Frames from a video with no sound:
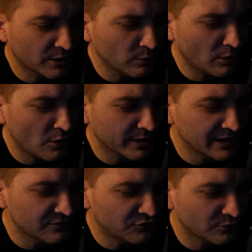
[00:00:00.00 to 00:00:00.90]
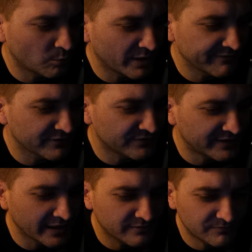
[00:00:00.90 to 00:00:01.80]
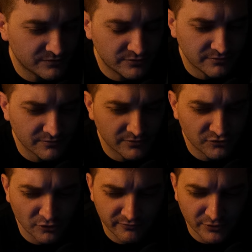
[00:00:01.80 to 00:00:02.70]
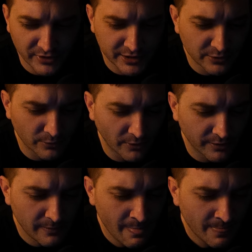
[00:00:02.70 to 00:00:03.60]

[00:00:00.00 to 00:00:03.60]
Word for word: Go log in to whatever dead server that you're on,